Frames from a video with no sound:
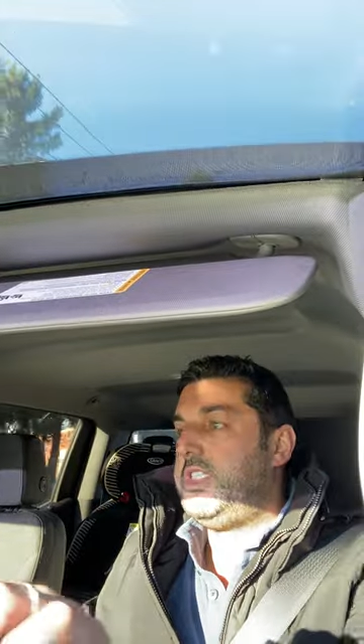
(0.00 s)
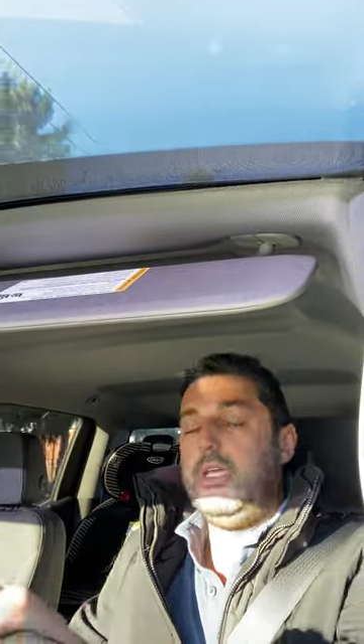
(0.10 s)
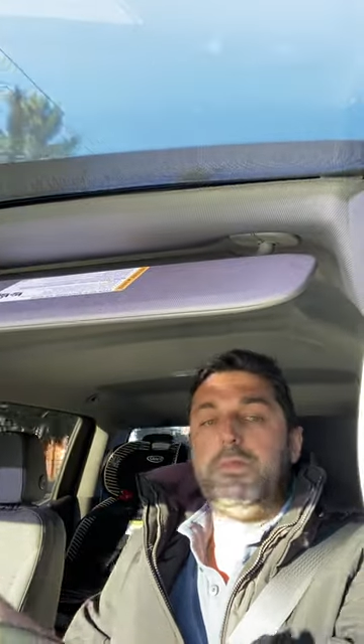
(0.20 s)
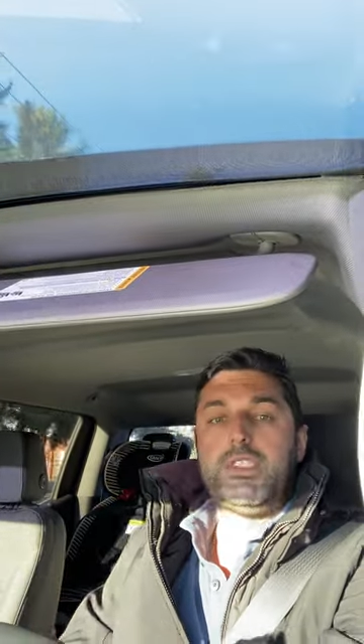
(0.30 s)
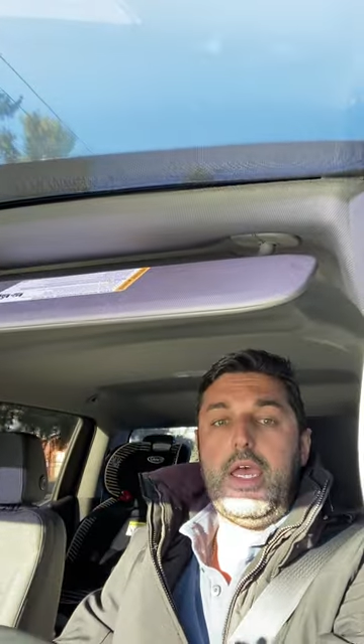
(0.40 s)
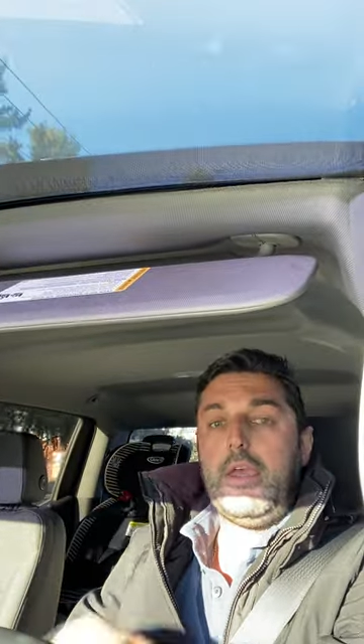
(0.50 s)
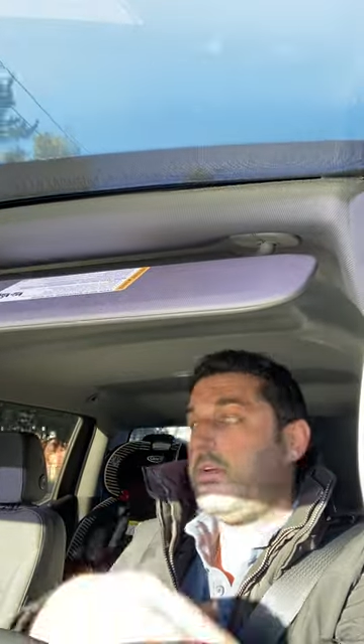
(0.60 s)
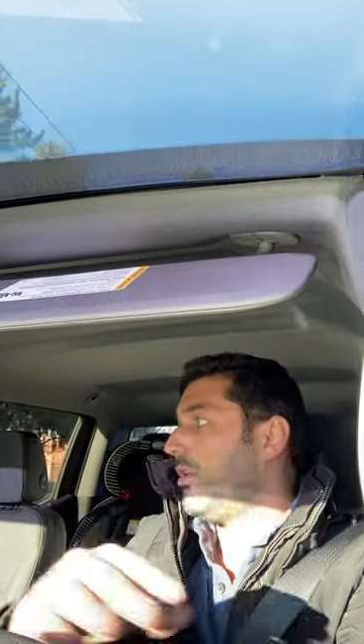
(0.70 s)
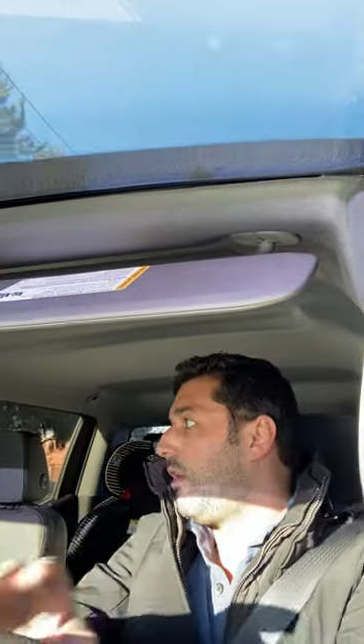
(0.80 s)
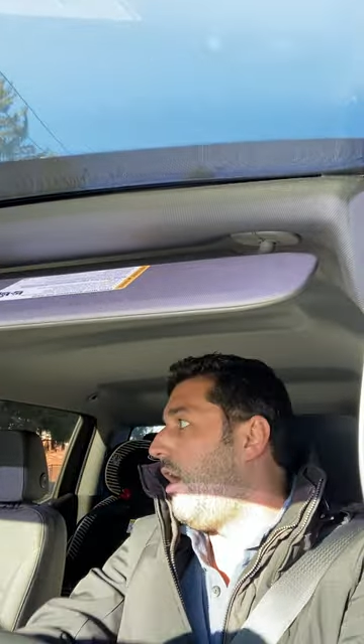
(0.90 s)
deep
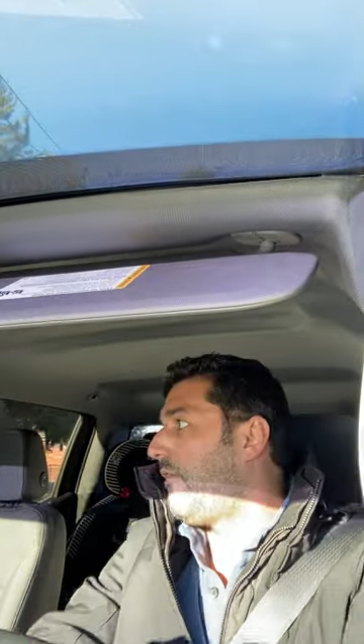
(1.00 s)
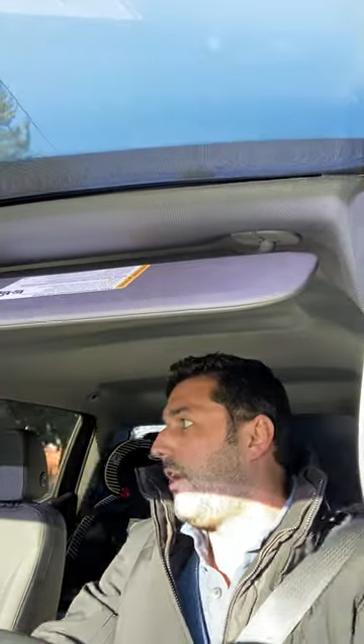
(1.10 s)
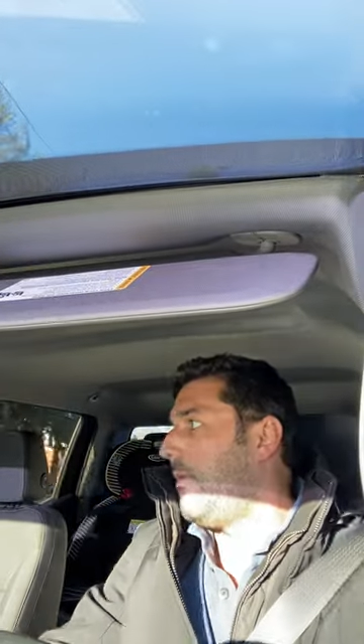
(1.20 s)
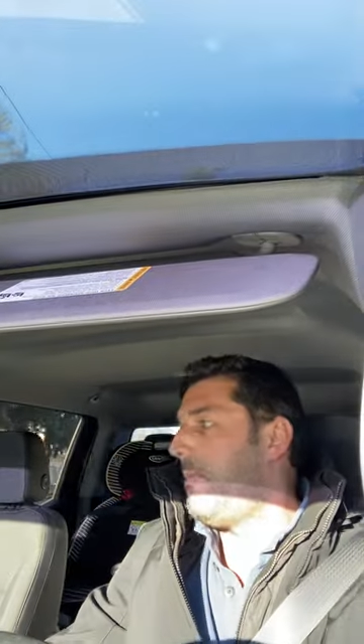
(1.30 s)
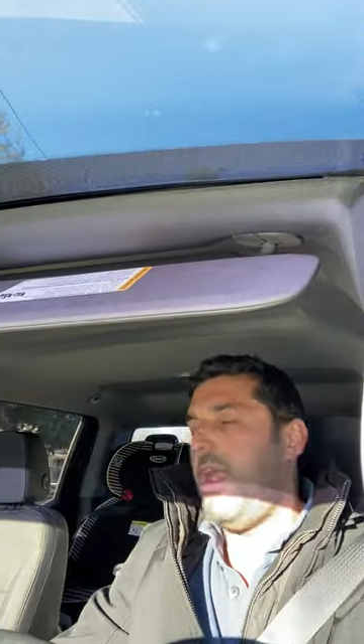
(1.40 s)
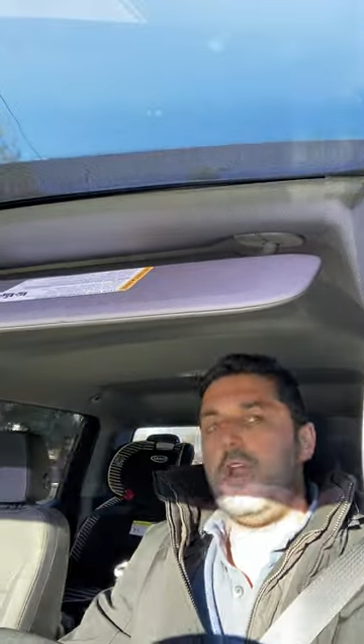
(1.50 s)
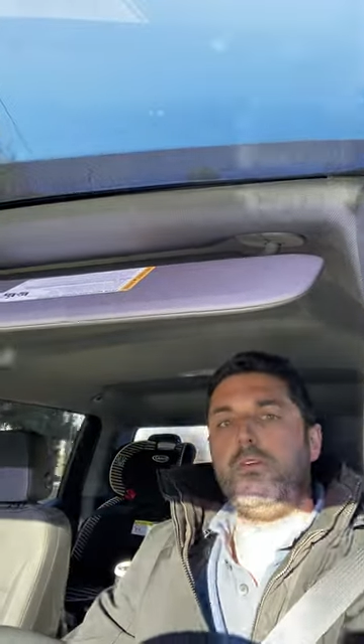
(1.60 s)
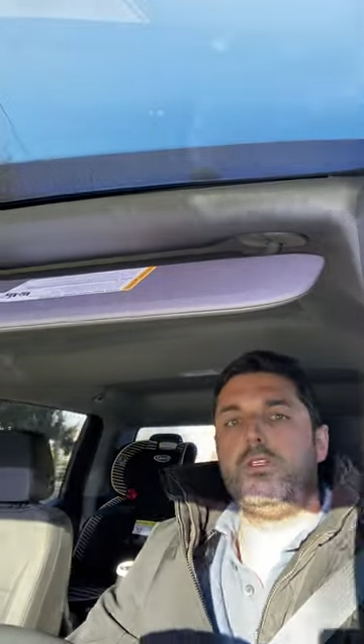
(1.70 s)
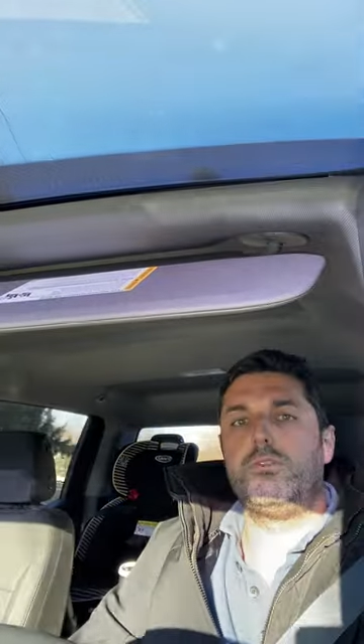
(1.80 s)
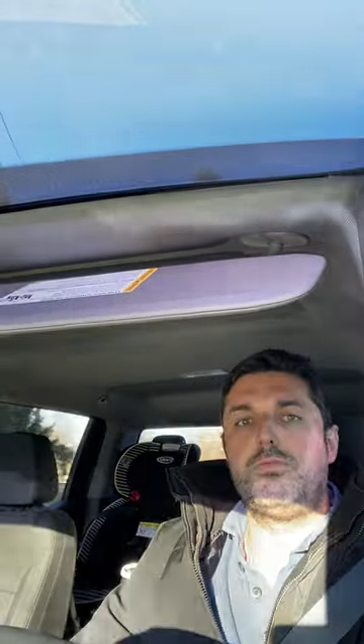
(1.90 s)
cycle golf cart
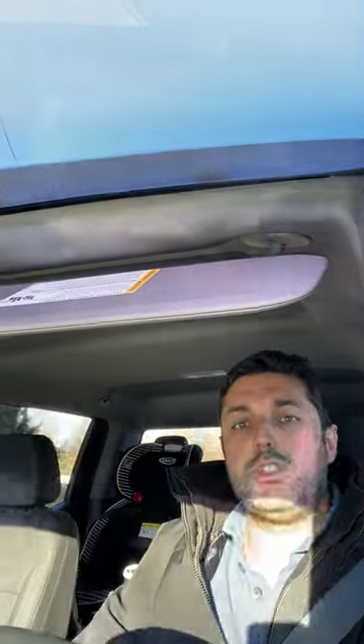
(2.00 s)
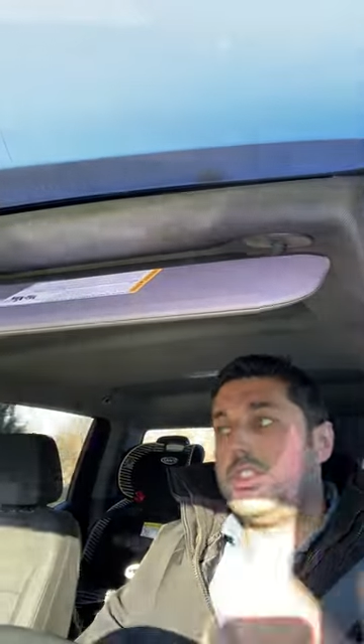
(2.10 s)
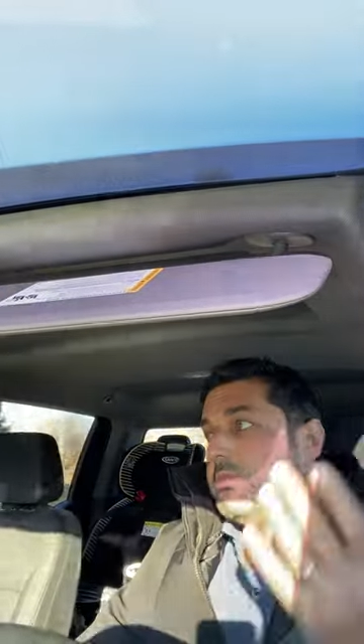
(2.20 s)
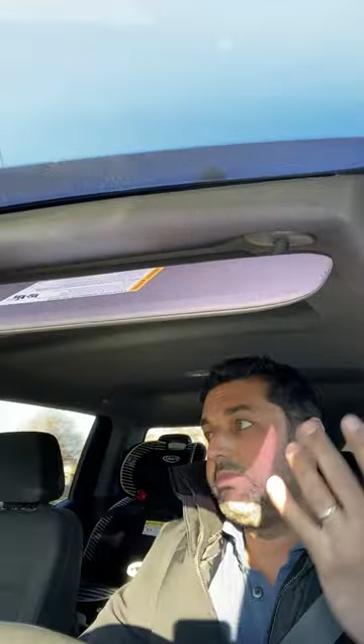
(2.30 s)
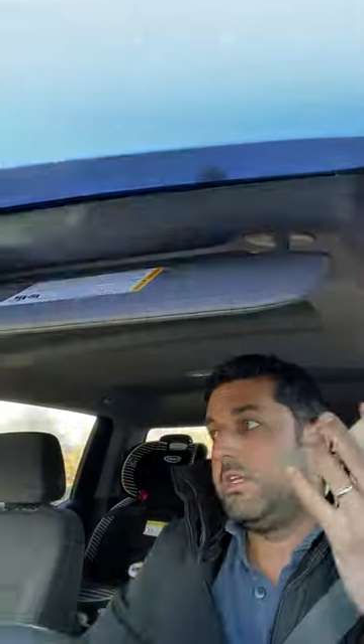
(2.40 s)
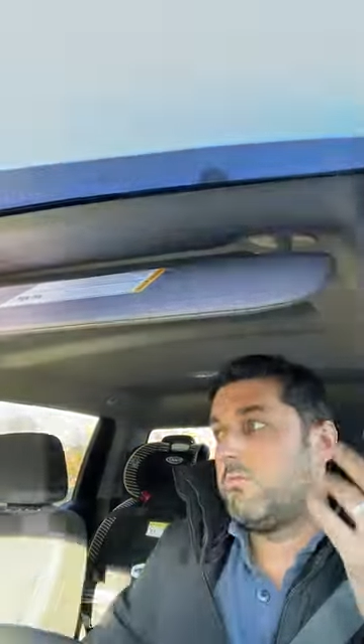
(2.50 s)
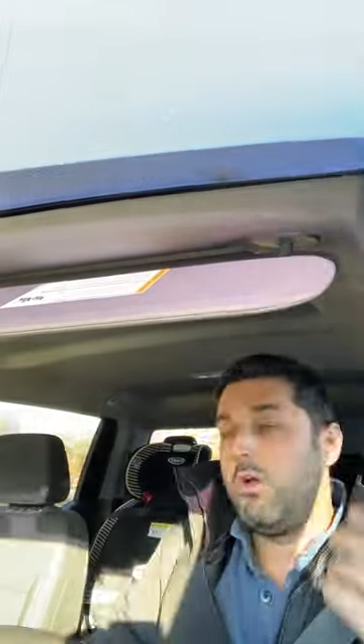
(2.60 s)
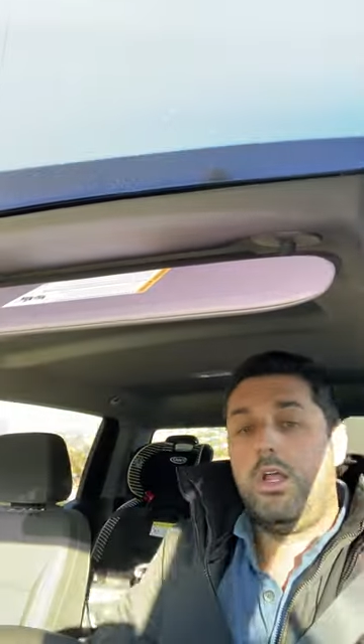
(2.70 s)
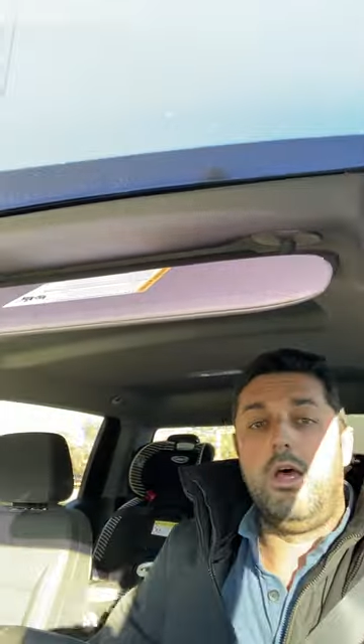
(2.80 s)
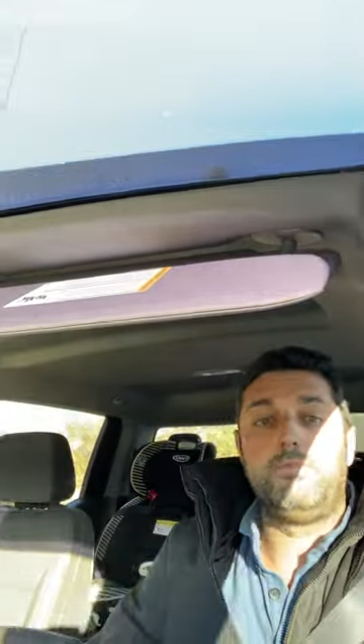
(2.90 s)
batteries, which can
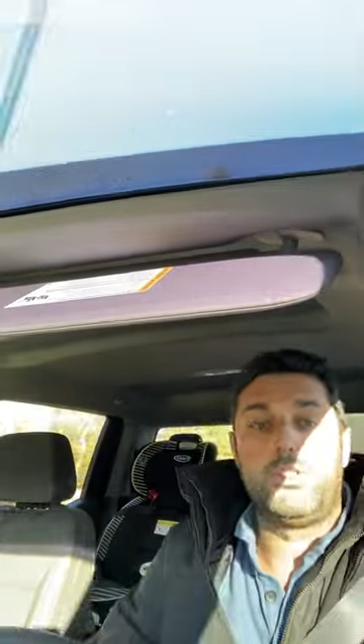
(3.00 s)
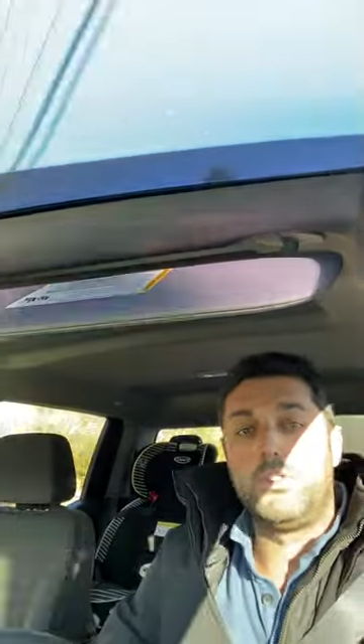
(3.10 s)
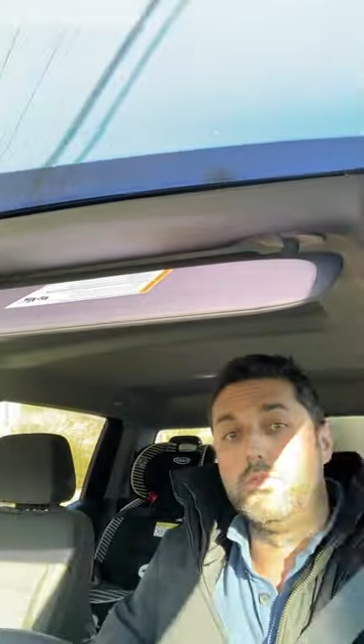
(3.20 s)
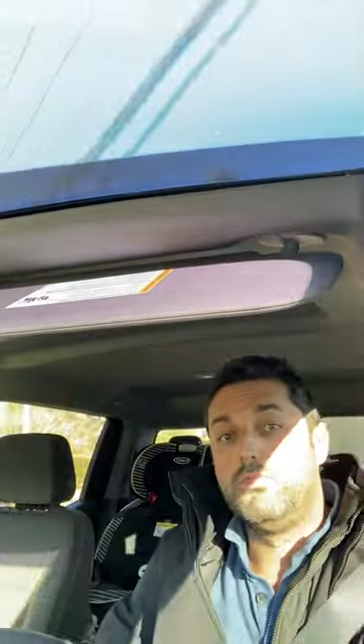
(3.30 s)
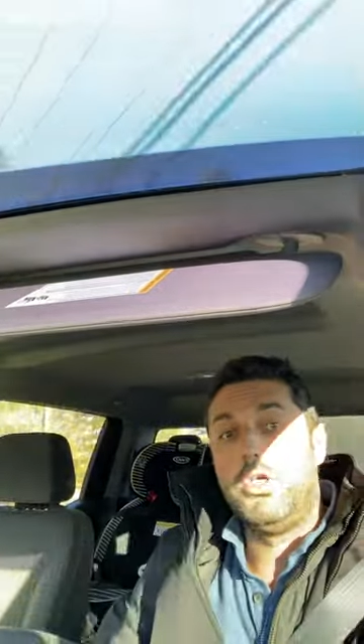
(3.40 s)
run up to,